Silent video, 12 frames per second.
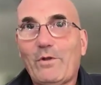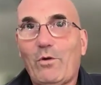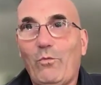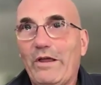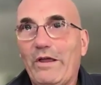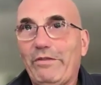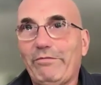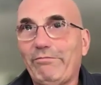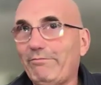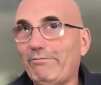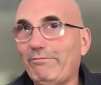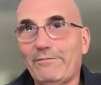with
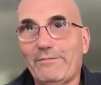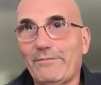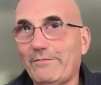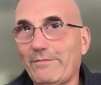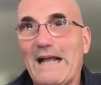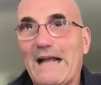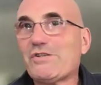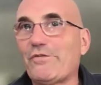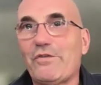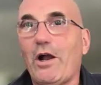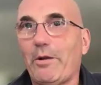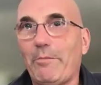lots of
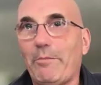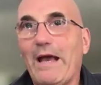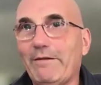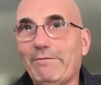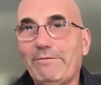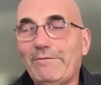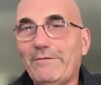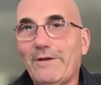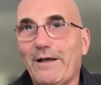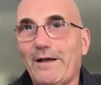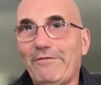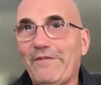young men
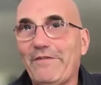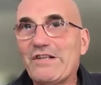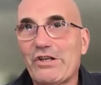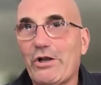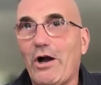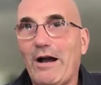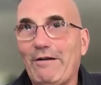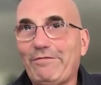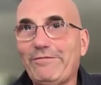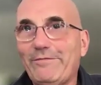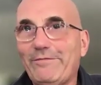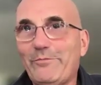facing
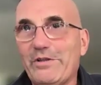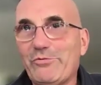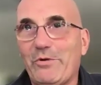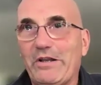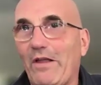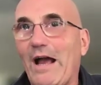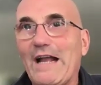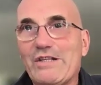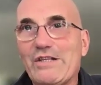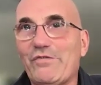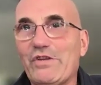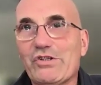off between lines
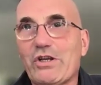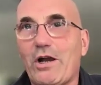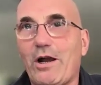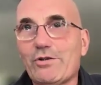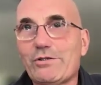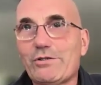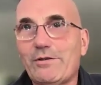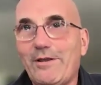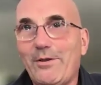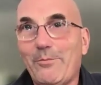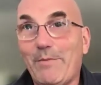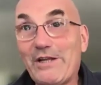of these cars.
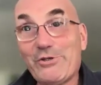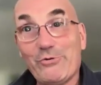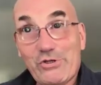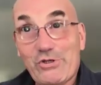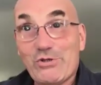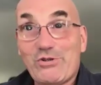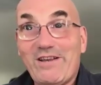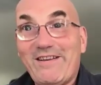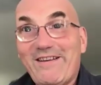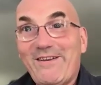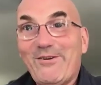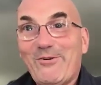Mind you, this is
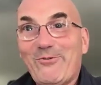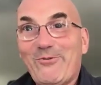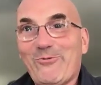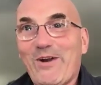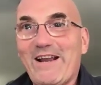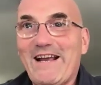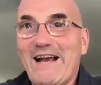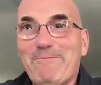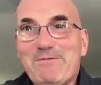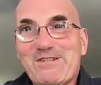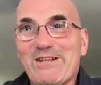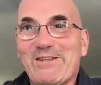right
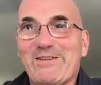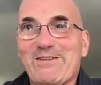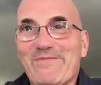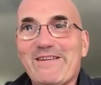opposite the